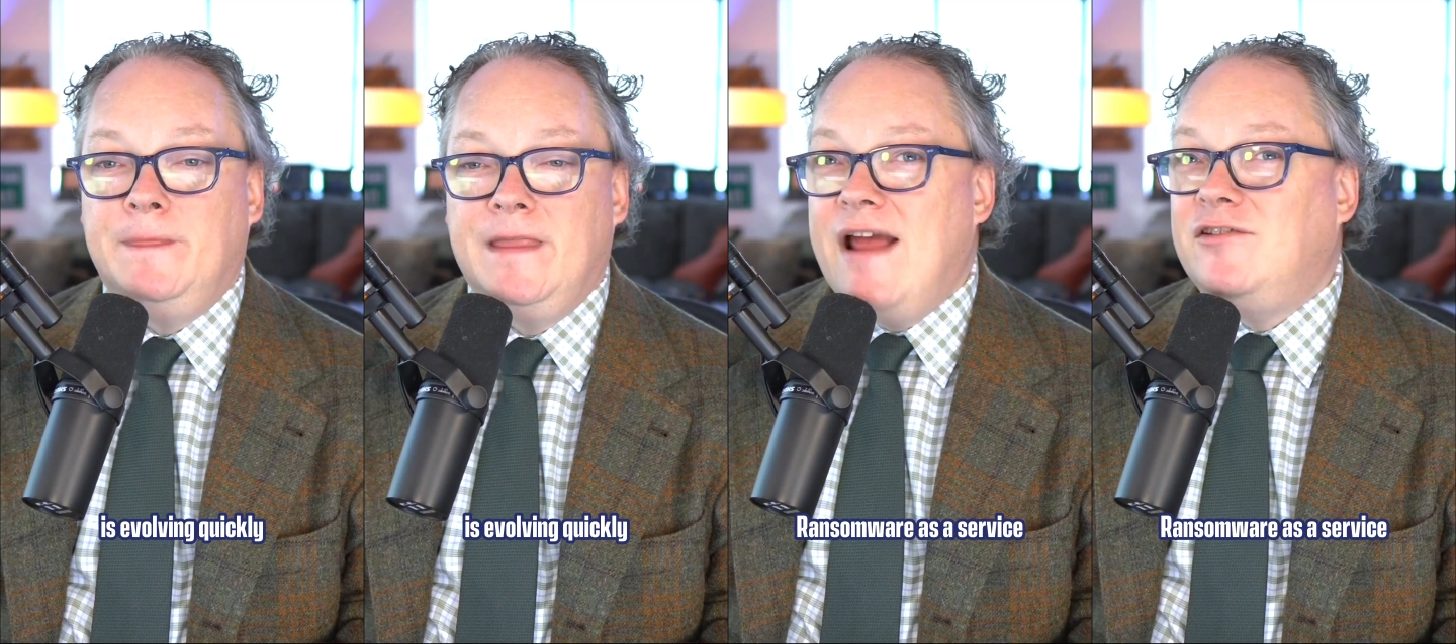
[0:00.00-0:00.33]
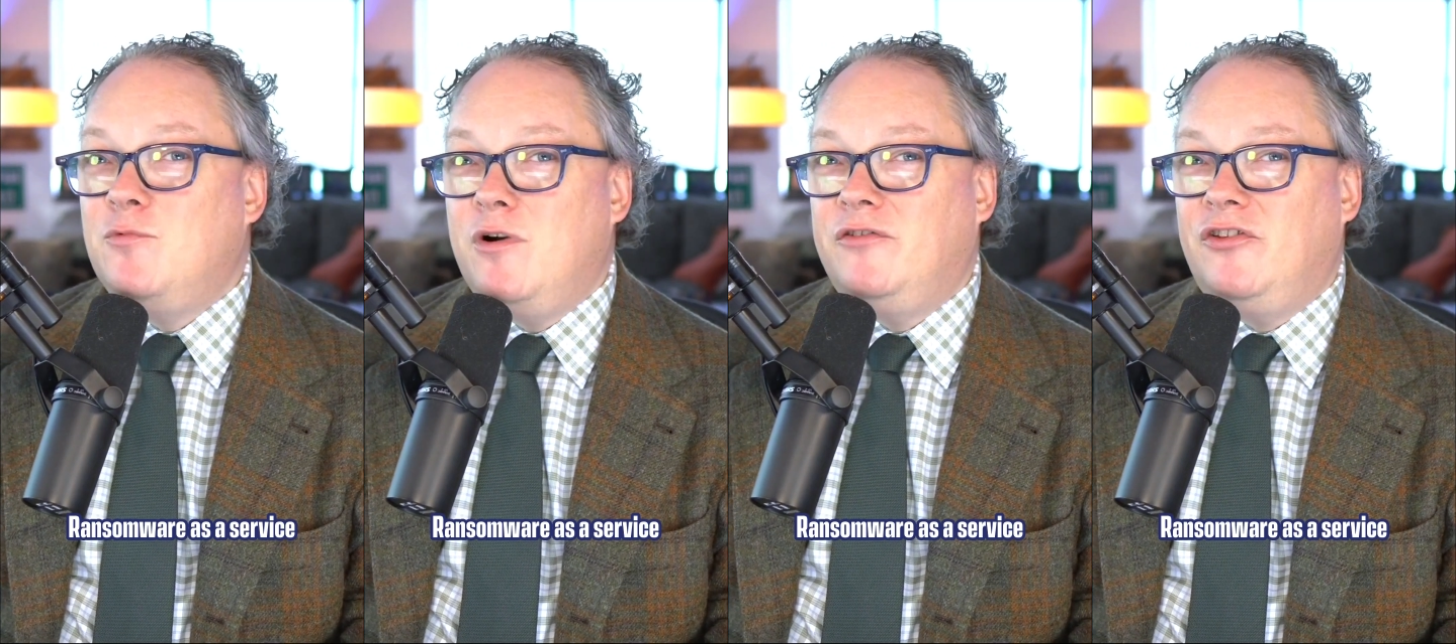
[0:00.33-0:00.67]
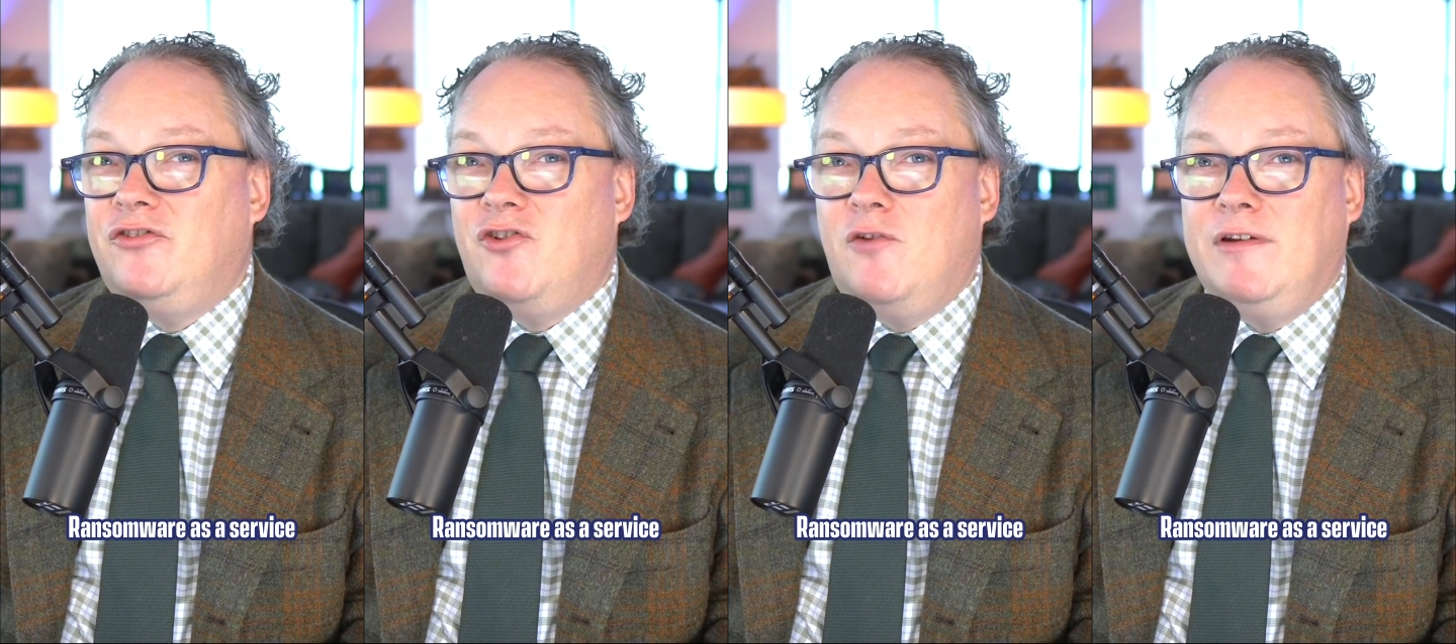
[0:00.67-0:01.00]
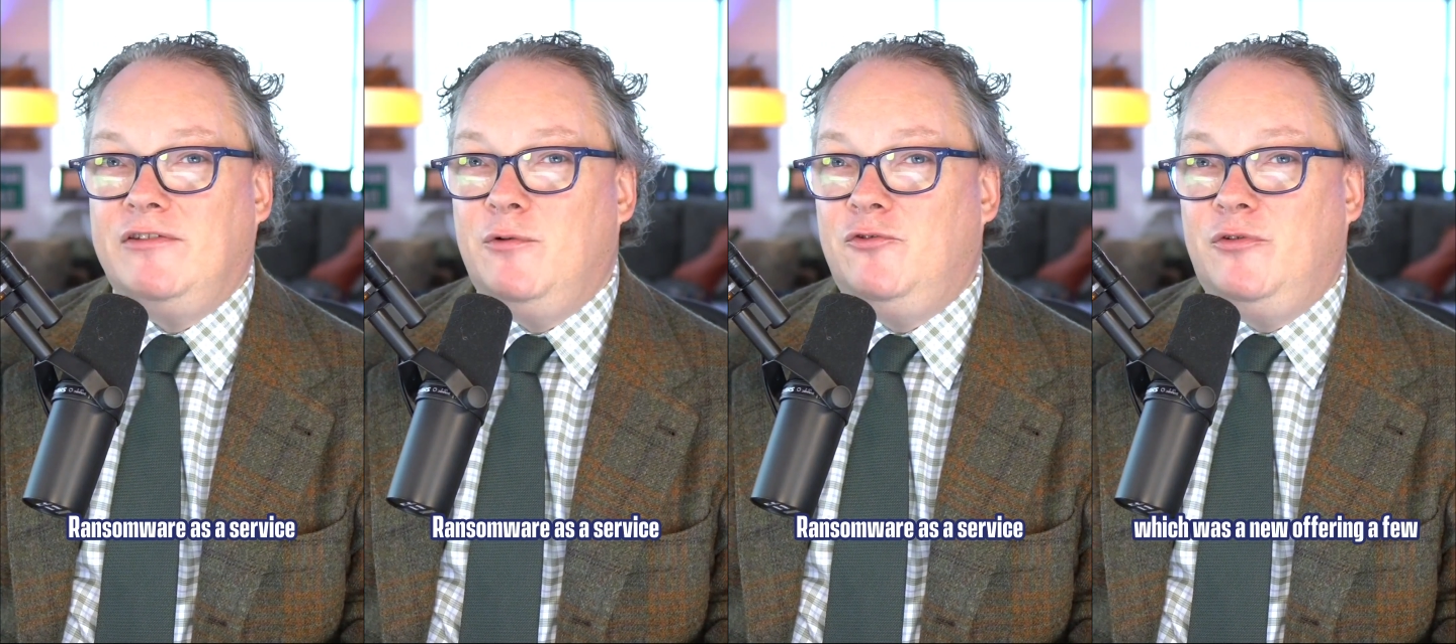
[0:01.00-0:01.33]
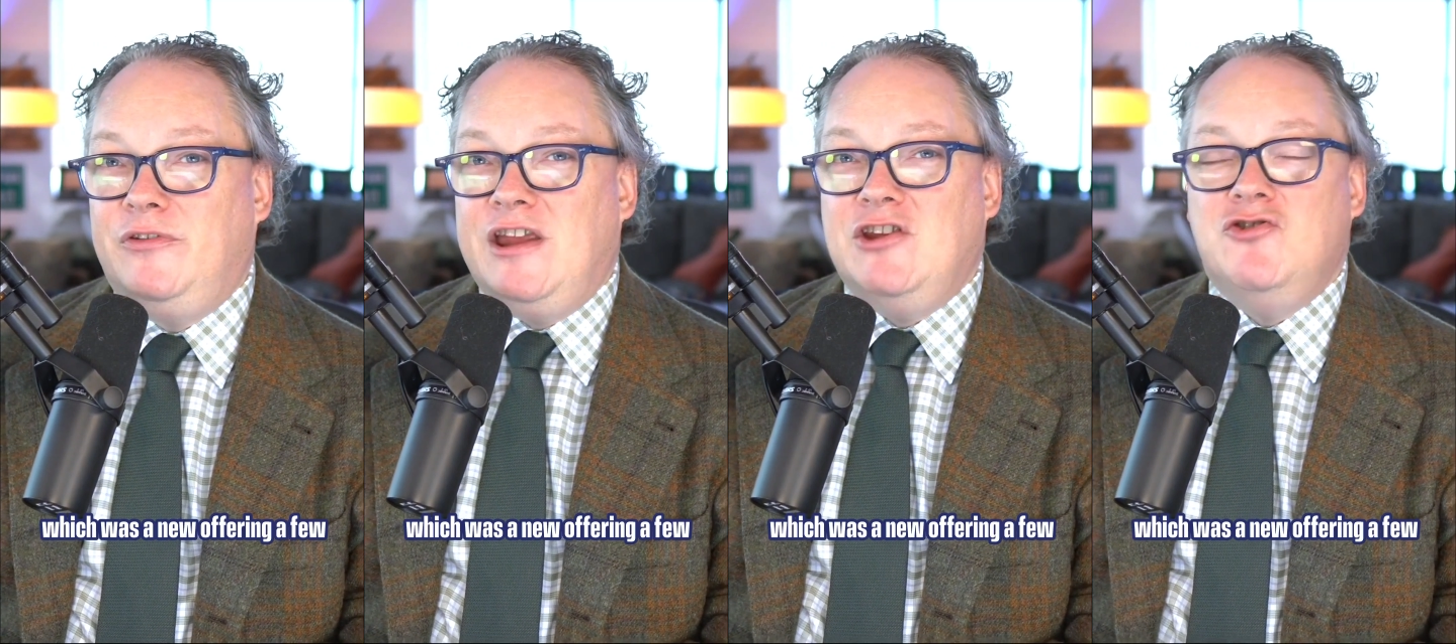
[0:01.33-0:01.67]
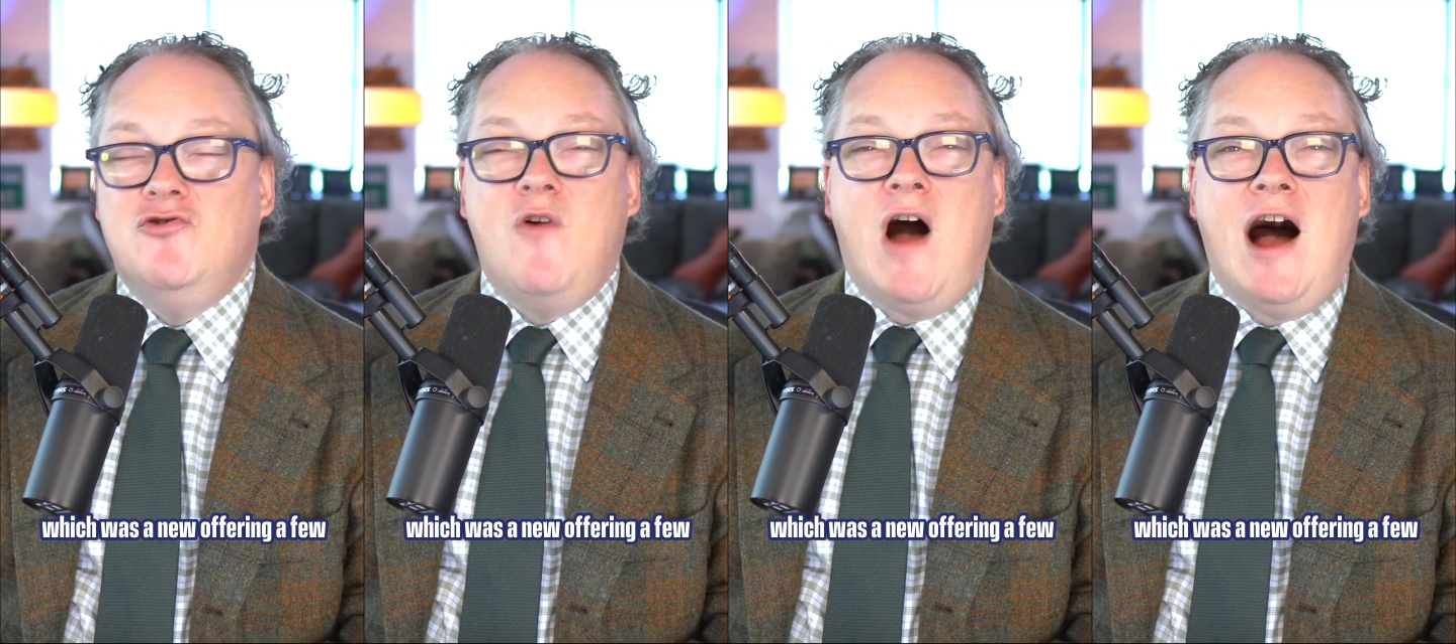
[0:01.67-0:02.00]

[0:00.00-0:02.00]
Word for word: Ransomware as a service, which was a new